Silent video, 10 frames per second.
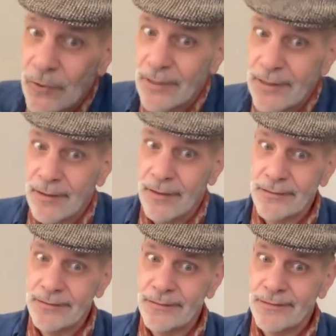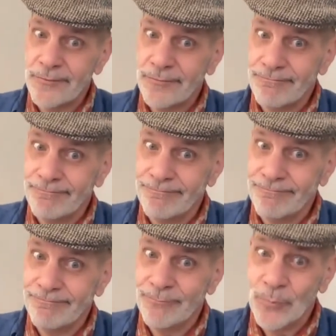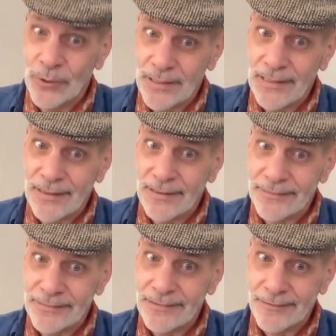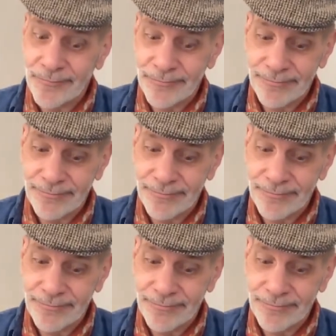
Really nice. Really nice.